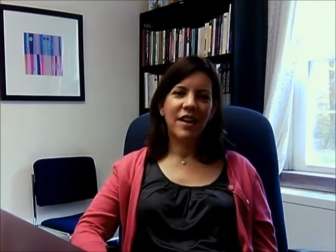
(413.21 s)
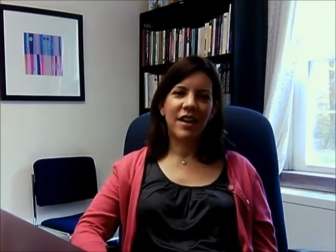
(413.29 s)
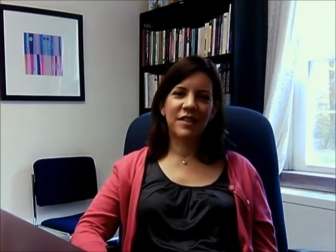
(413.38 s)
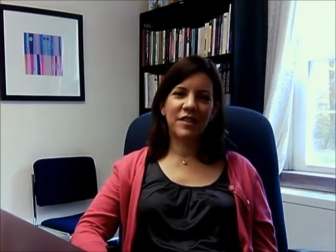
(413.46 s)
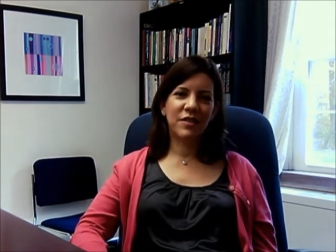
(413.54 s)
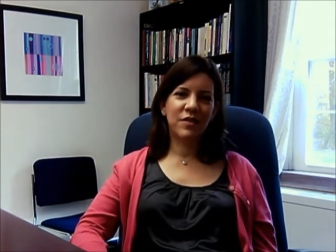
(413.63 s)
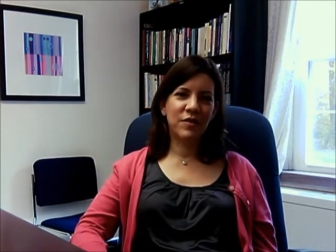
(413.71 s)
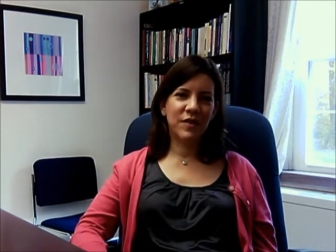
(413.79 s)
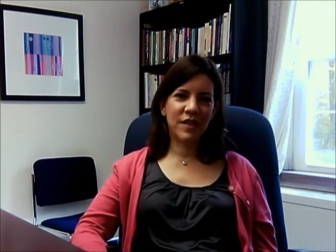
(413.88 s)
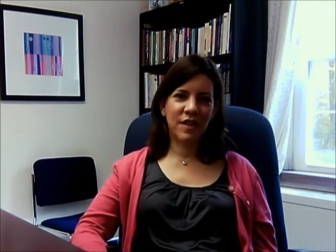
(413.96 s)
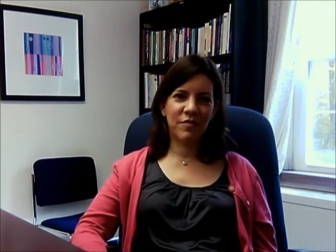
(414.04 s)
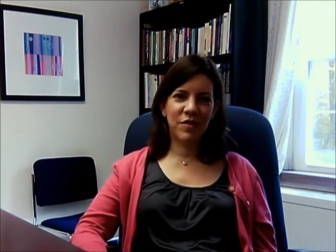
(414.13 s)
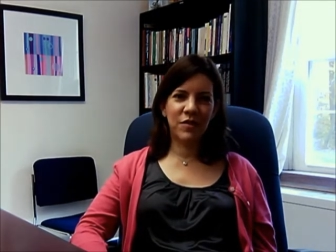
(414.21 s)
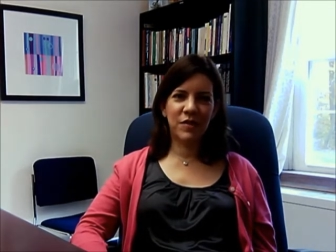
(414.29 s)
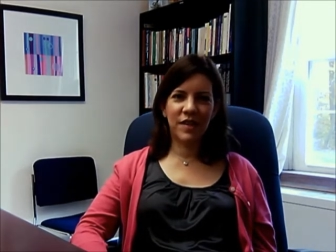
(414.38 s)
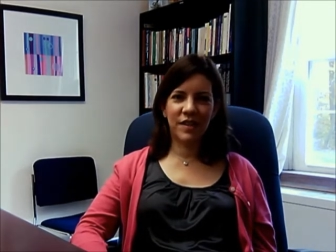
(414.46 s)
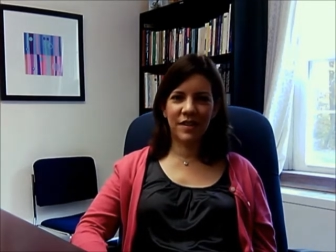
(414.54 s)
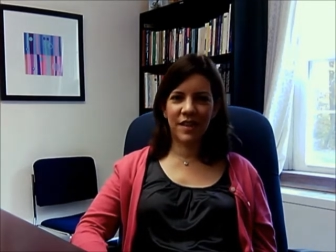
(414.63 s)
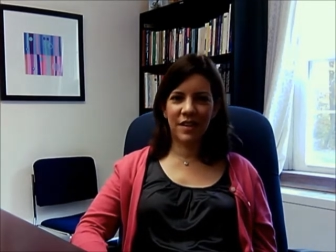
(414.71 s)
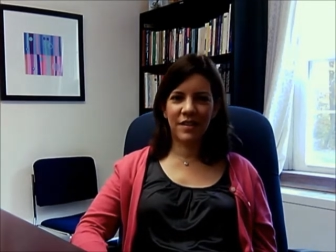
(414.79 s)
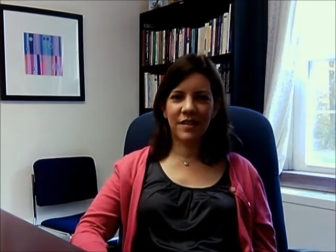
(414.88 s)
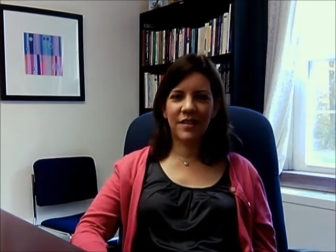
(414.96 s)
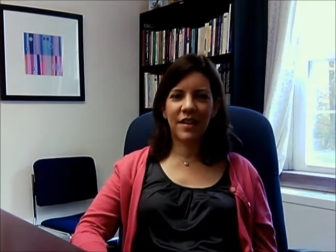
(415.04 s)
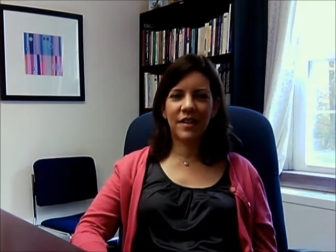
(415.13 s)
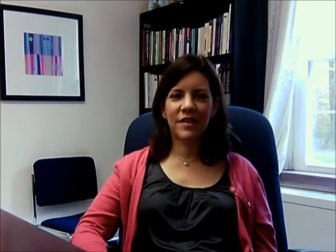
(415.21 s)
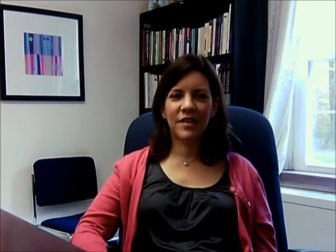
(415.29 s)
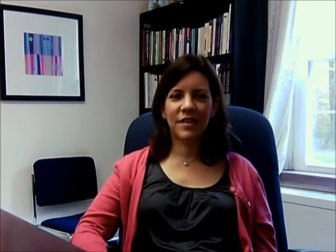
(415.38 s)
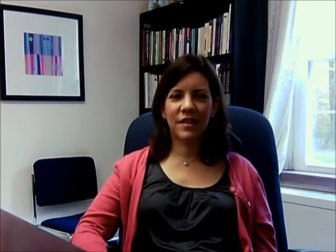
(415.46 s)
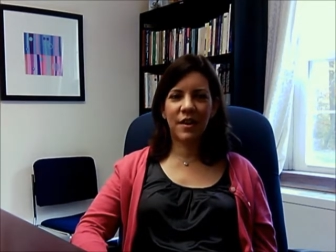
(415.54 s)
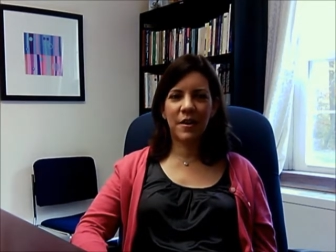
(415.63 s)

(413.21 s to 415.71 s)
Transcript: and students have used these data sets